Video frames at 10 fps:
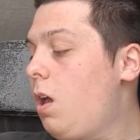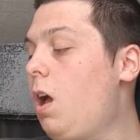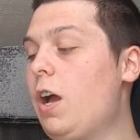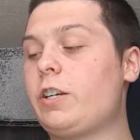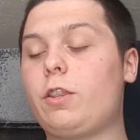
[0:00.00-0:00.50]

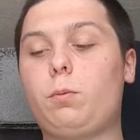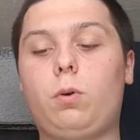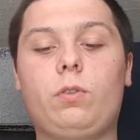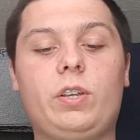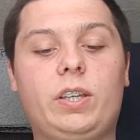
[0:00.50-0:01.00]
Another
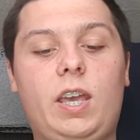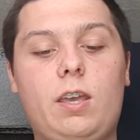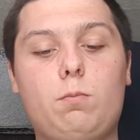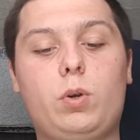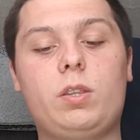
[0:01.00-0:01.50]
one that
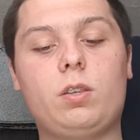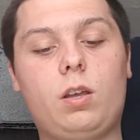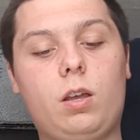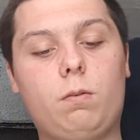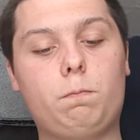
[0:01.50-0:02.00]
came with
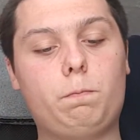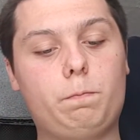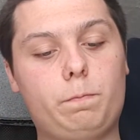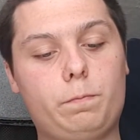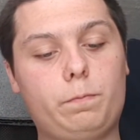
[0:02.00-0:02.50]
the
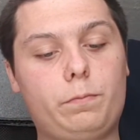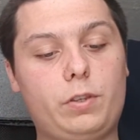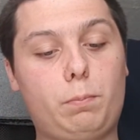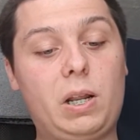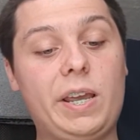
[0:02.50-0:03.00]

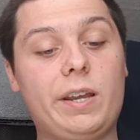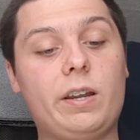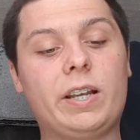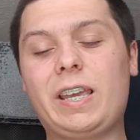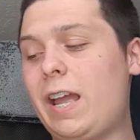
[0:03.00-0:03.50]
player,
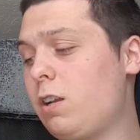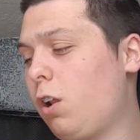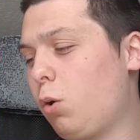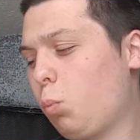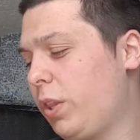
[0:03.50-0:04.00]
again,
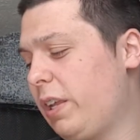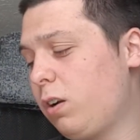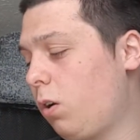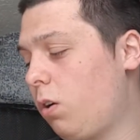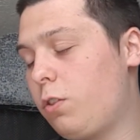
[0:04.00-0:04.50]
with a
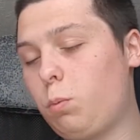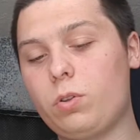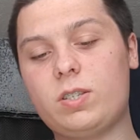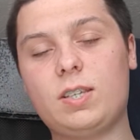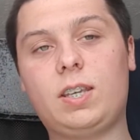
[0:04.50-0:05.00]
lot of the
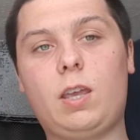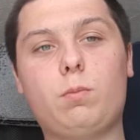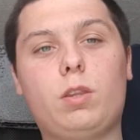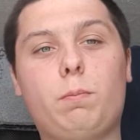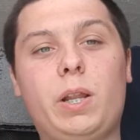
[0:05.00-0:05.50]
ones that came
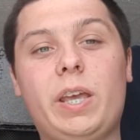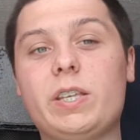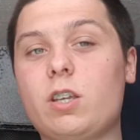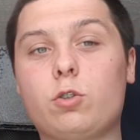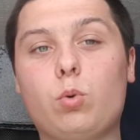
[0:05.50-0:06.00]
with the player,
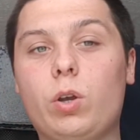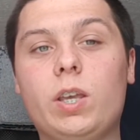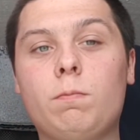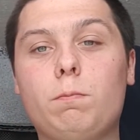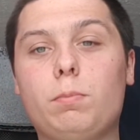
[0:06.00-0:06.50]
it's
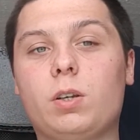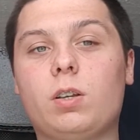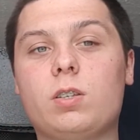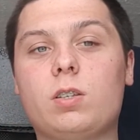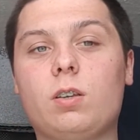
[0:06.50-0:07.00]
annoying
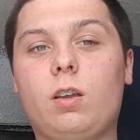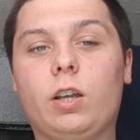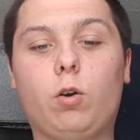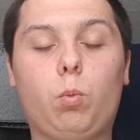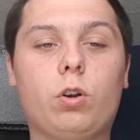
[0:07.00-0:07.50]
because I
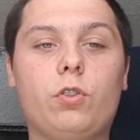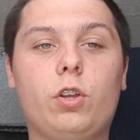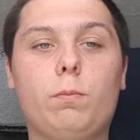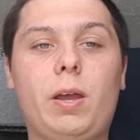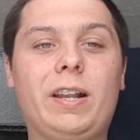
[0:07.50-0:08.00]
got one of
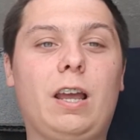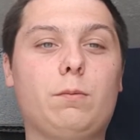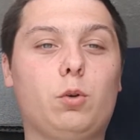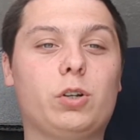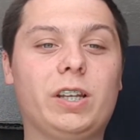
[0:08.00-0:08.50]
them and I'm
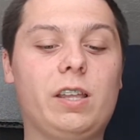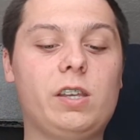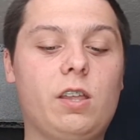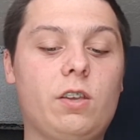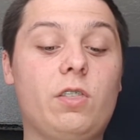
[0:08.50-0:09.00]
not going to get
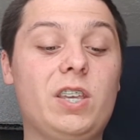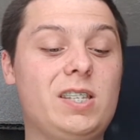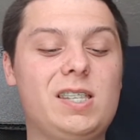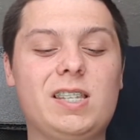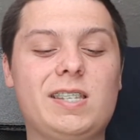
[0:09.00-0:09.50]
the other. This
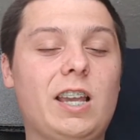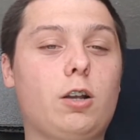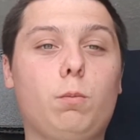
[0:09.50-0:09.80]
is the second